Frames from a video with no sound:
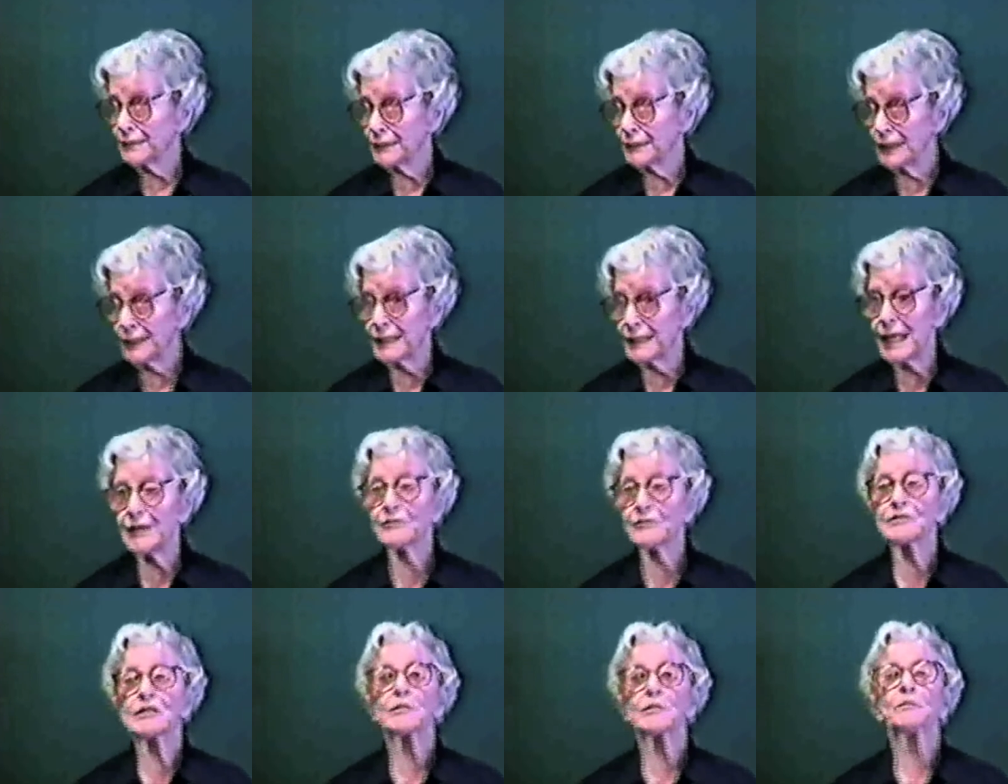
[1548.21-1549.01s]
a, a
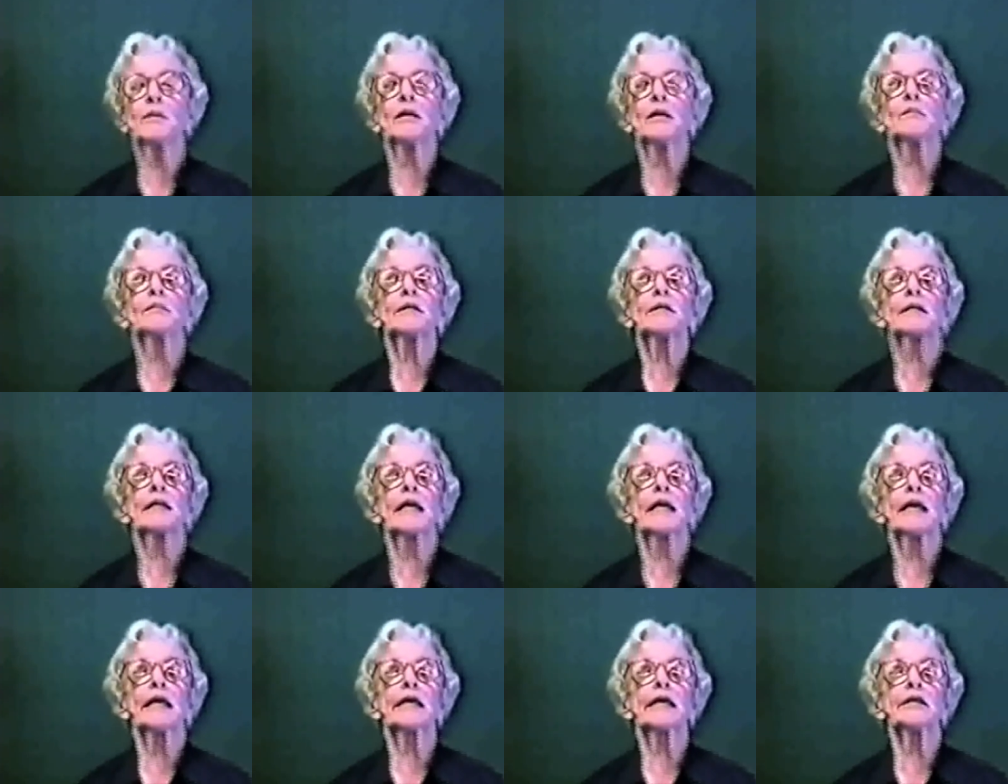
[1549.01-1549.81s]
NAFSA
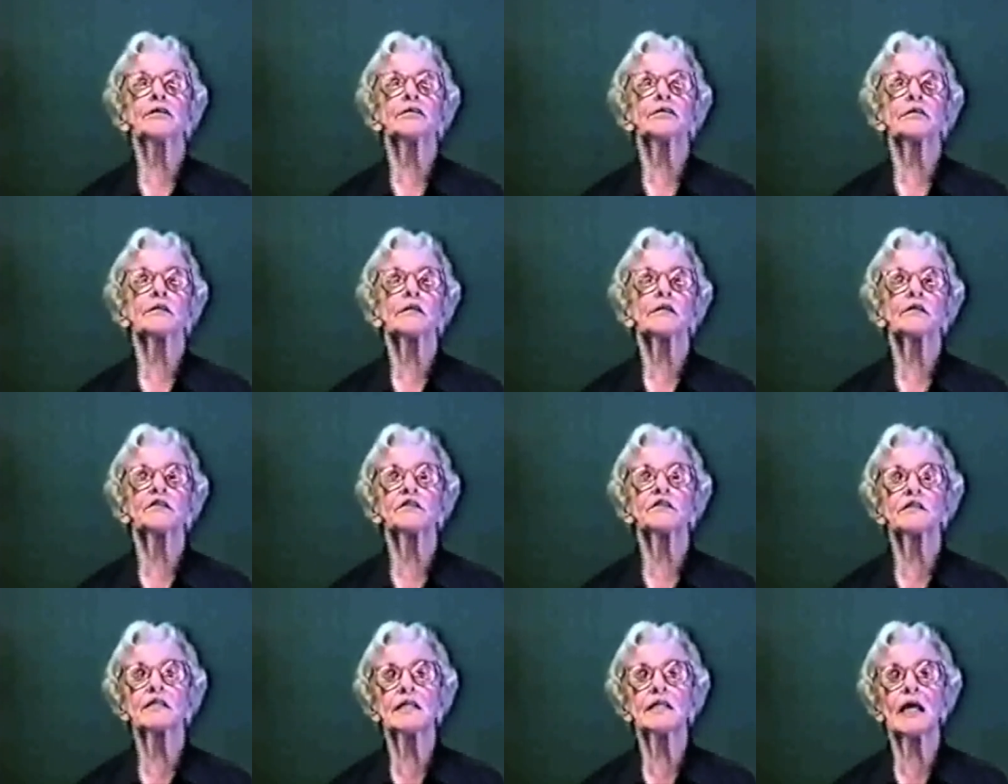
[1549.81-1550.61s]
publication, a
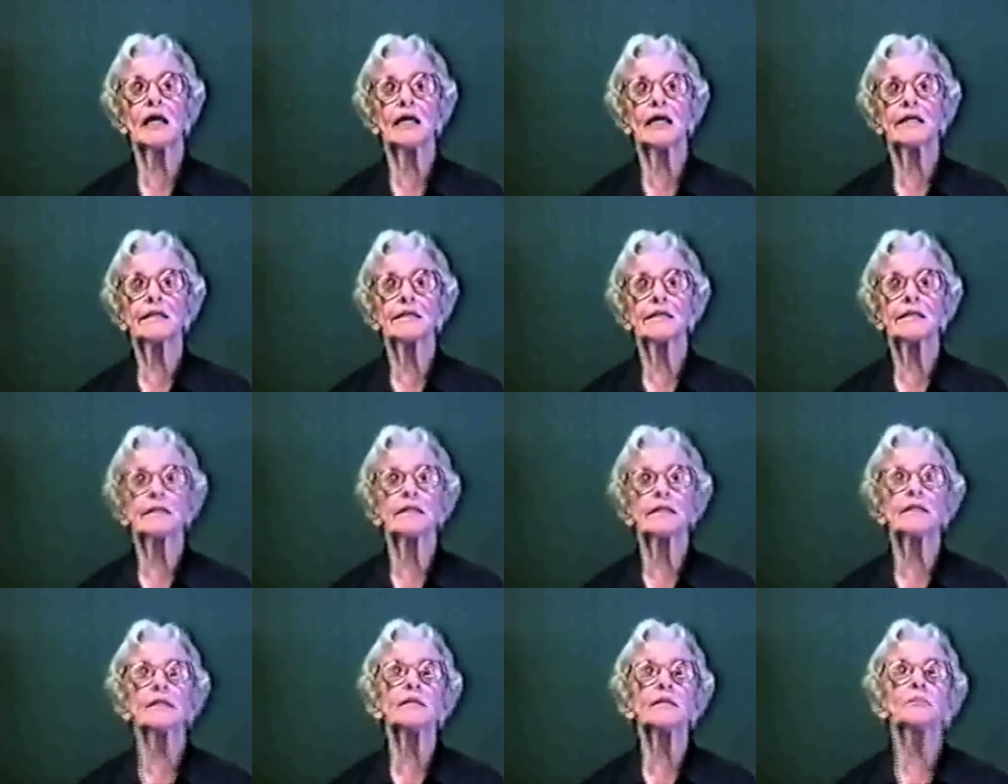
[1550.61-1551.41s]

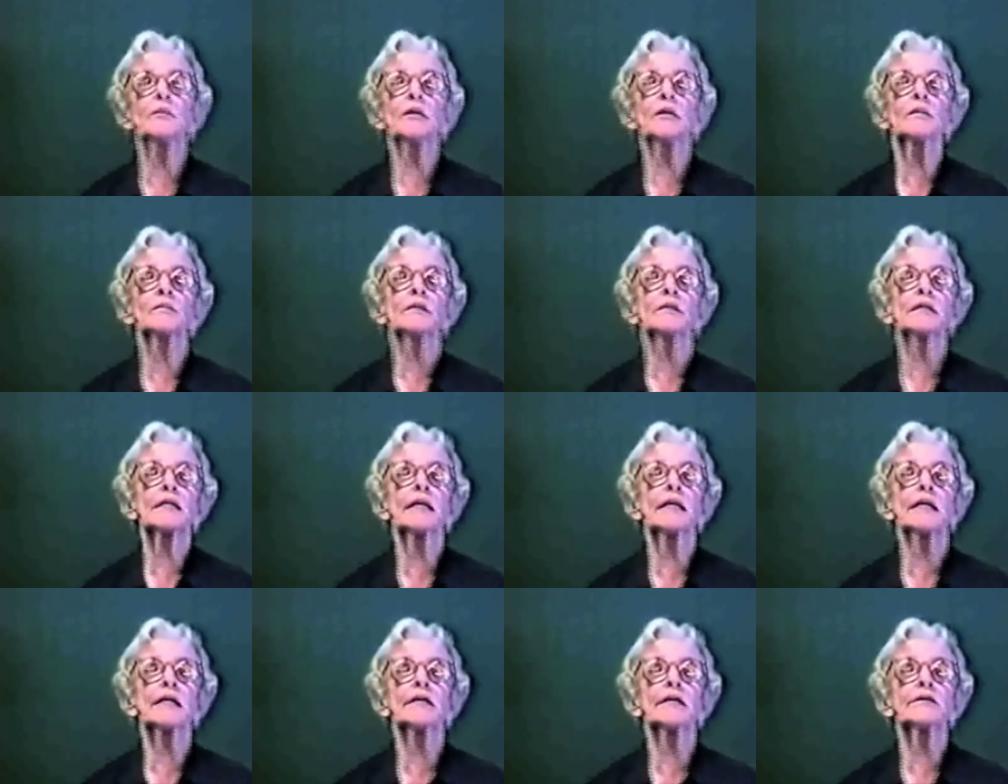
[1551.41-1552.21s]
CIEE
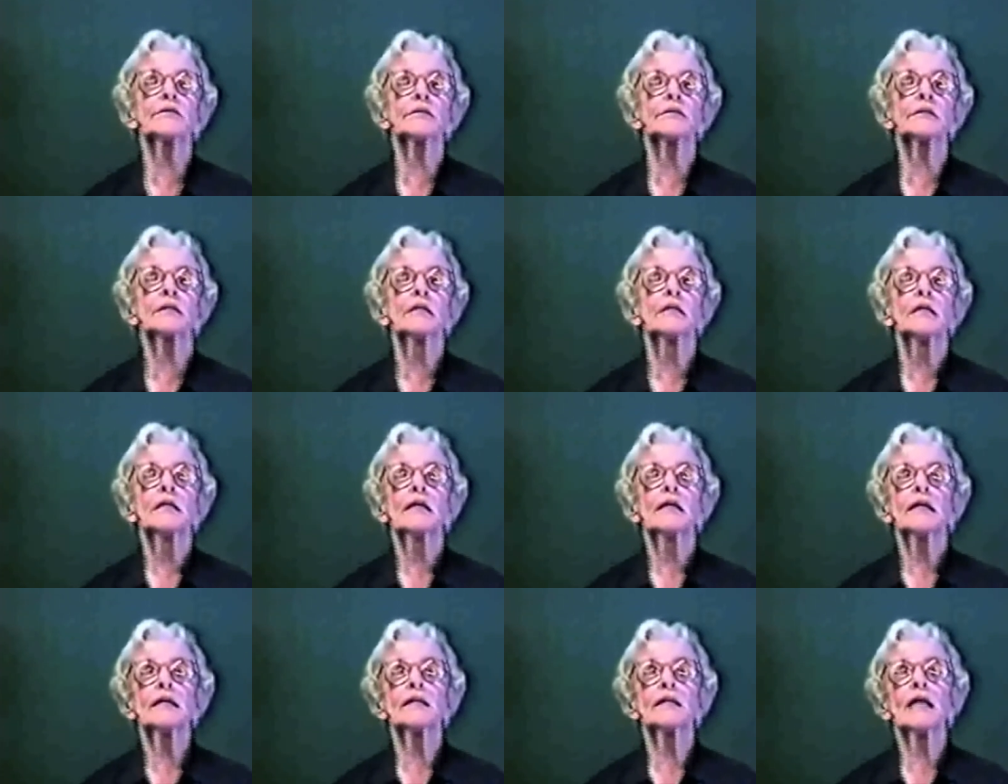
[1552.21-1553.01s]

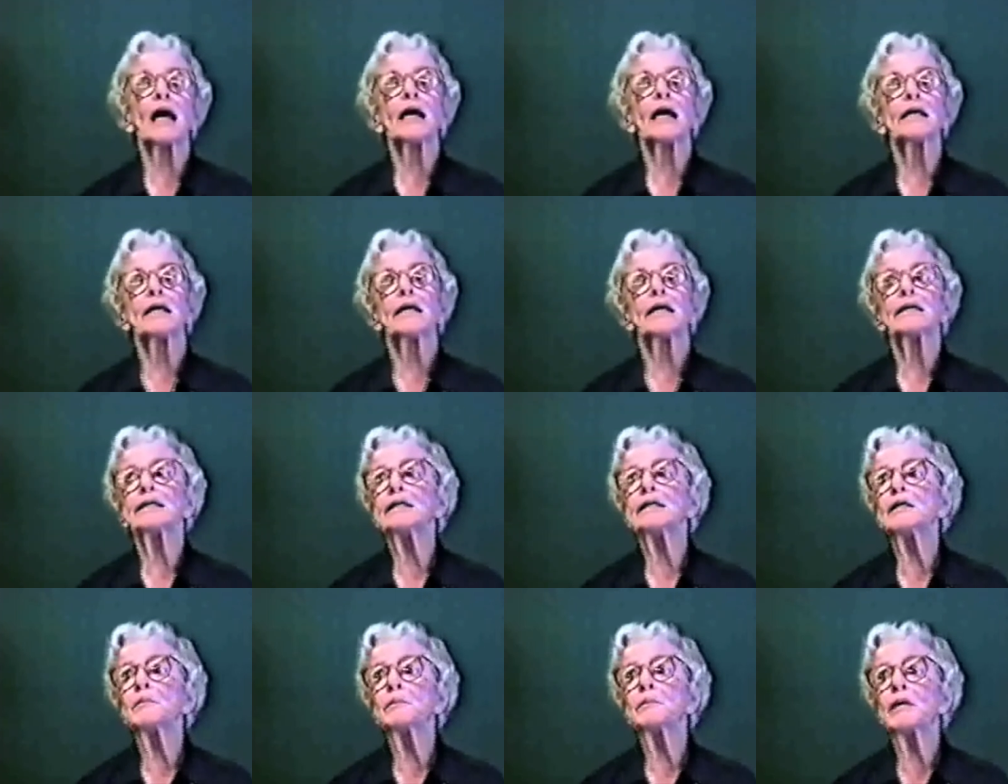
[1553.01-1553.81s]
publication, an
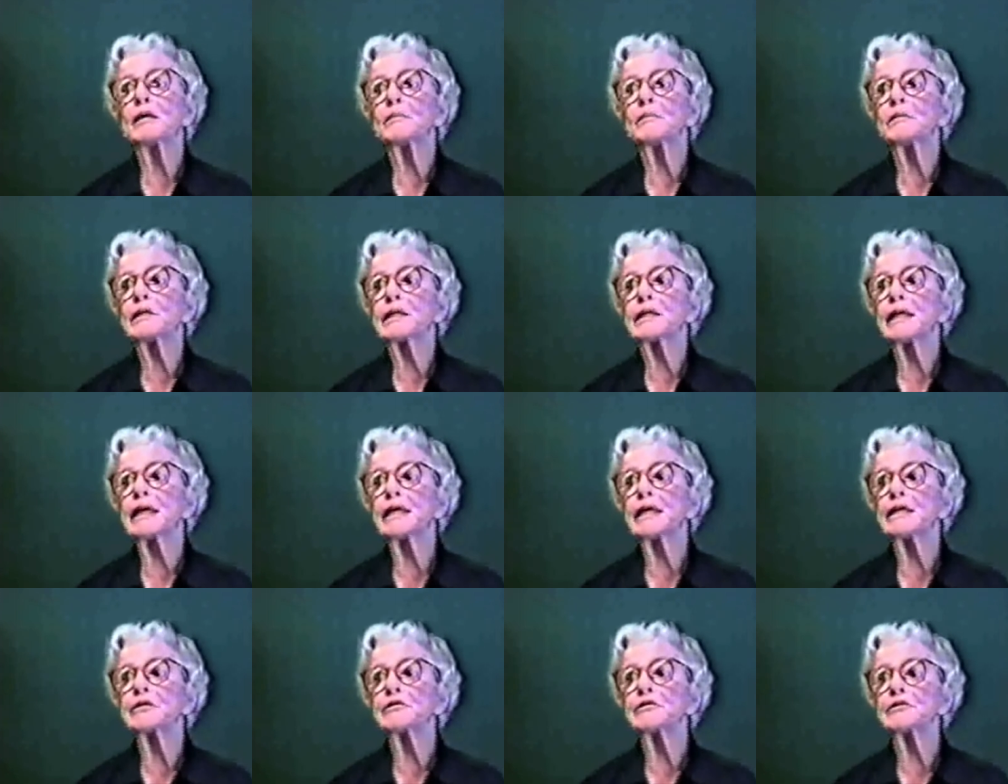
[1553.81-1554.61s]
IIE
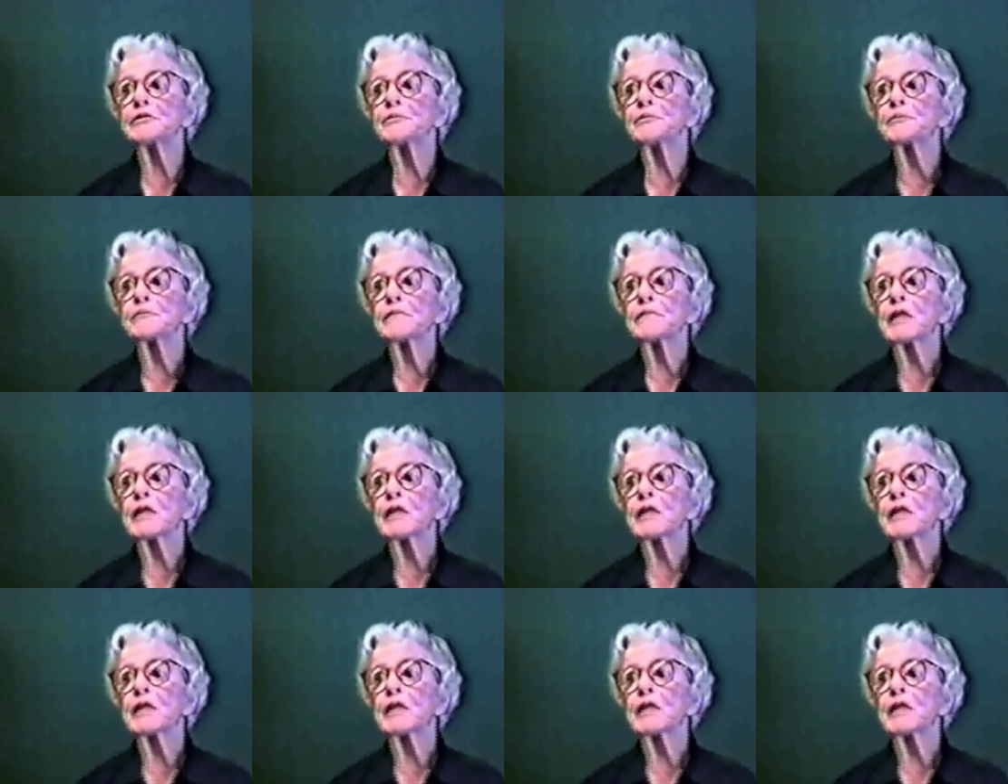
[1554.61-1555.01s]
publication,